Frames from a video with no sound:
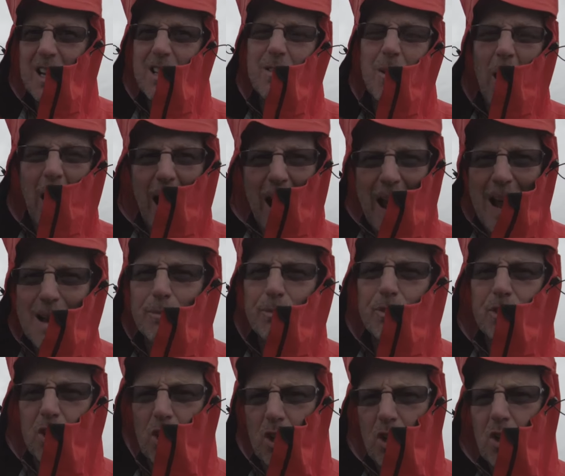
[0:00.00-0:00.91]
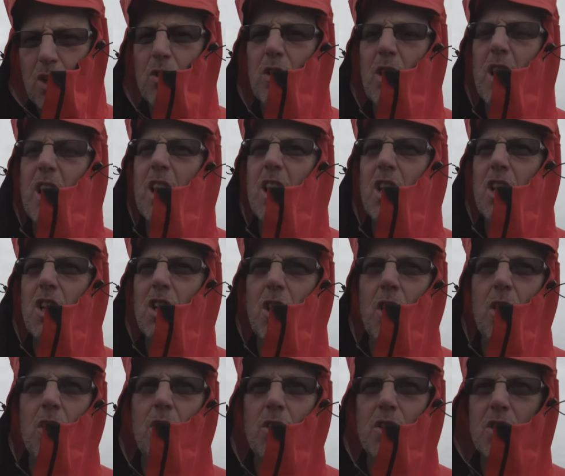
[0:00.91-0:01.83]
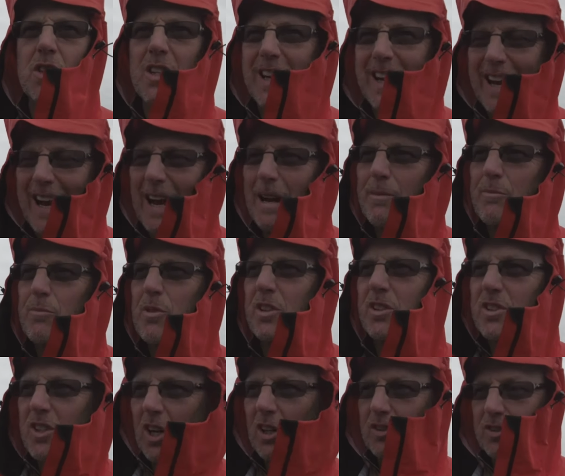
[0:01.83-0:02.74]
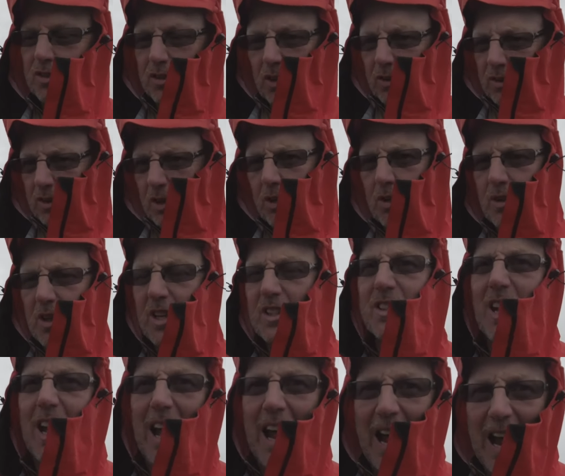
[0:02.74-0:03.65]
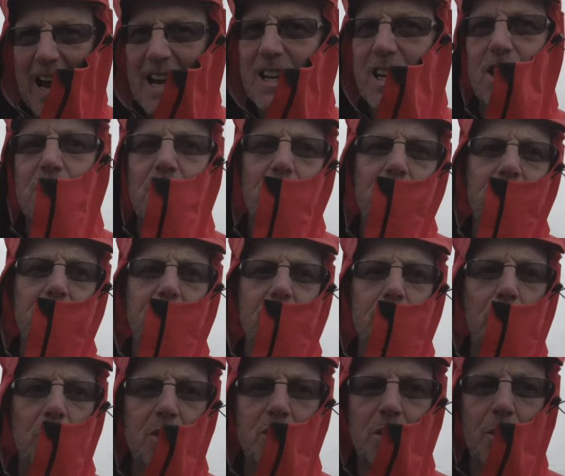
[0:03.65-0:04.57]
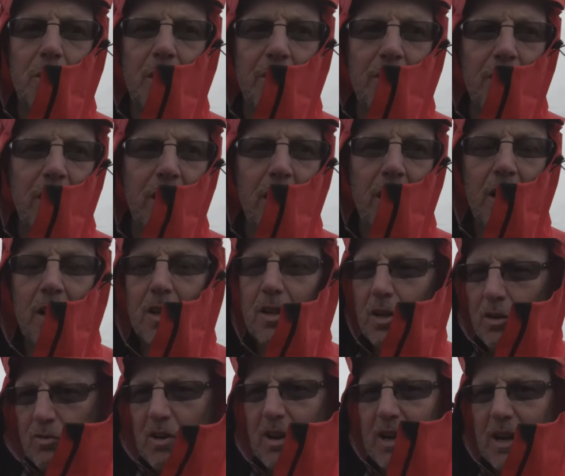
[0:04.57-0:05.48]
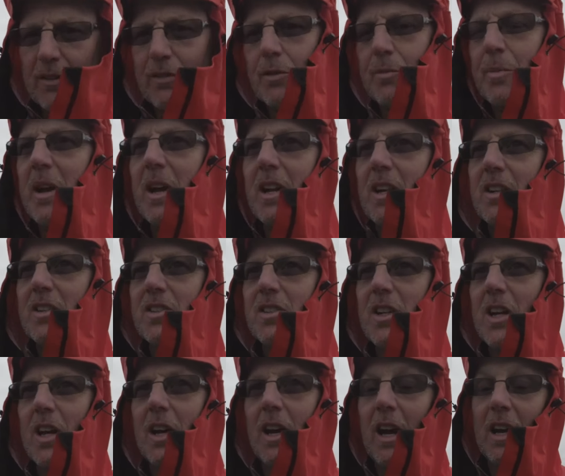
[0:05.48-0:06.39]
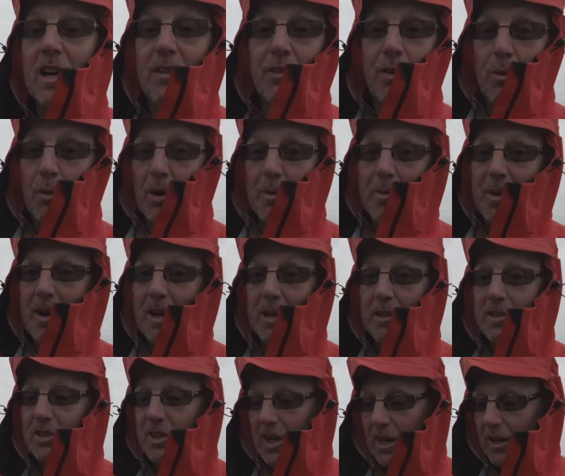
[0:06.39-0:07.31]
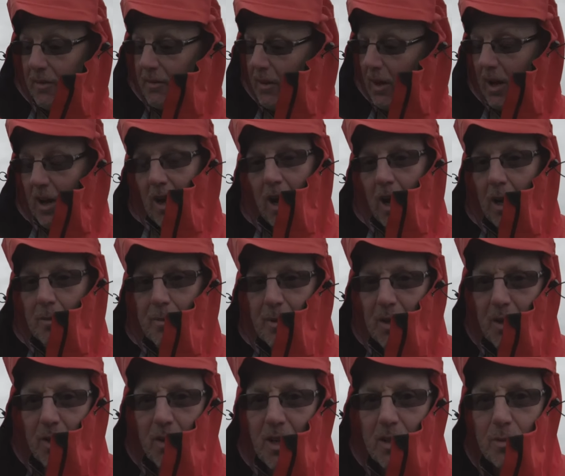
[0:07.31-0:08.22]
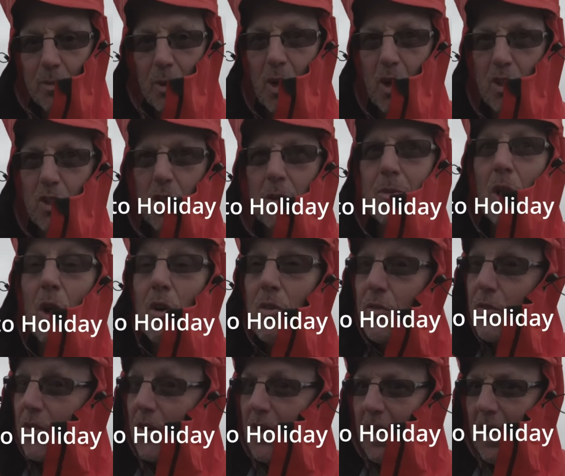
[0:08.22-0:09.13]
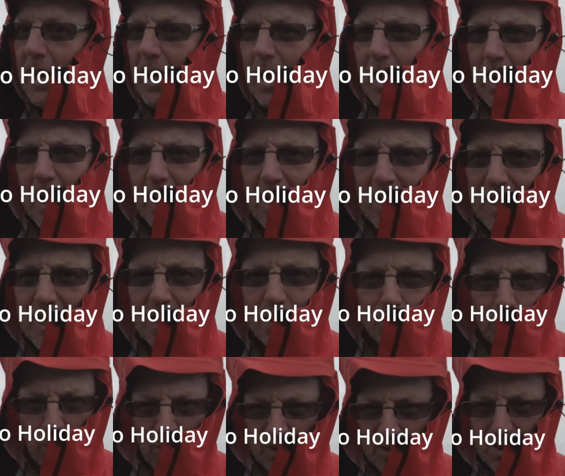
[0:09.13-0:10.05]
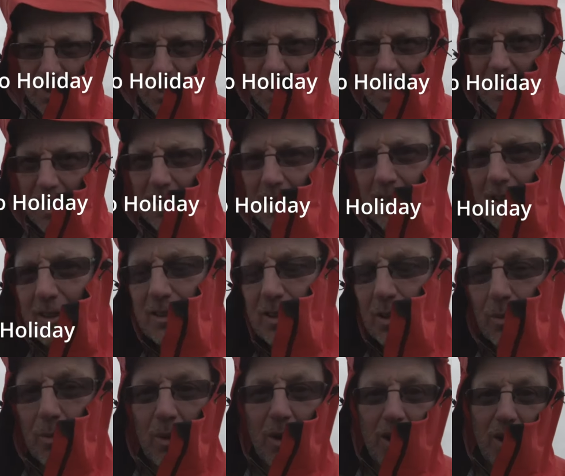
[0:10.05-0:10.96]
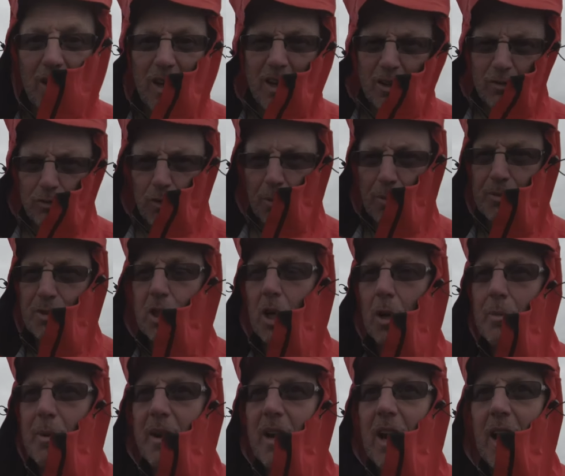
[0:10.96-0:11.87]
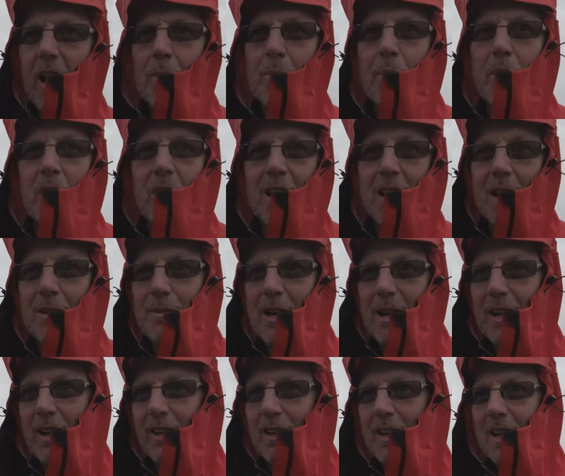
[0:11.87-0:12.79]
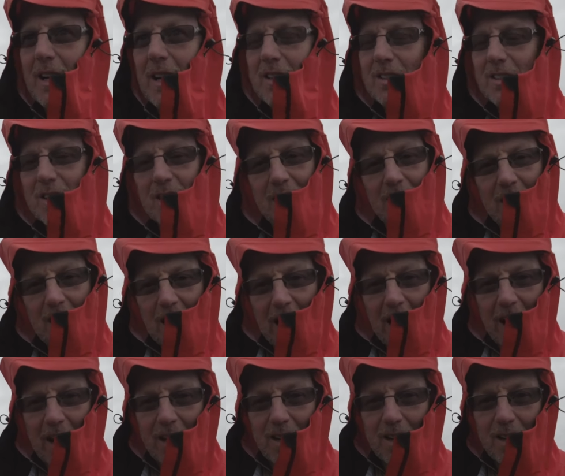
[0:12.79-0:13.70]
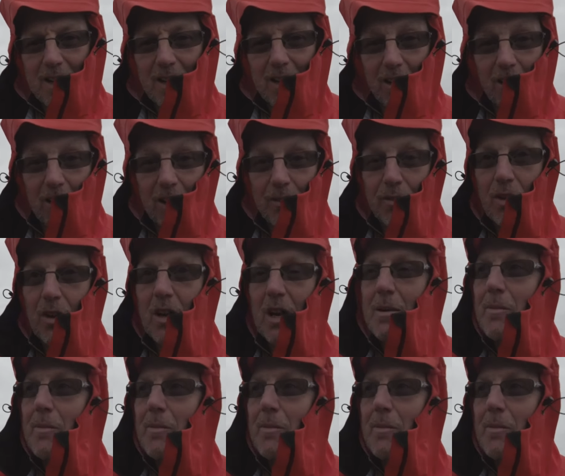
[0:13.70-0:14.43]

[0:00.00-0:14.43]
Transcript: Is absolutely huge. The camera does not do this any justice whatsoever. You really have to be here to see it, and if you want to be here to see it, I'll be doing these workshops hopefully at least once a year. So drop us a comment and I'll put your name down in the list, and I'll give you an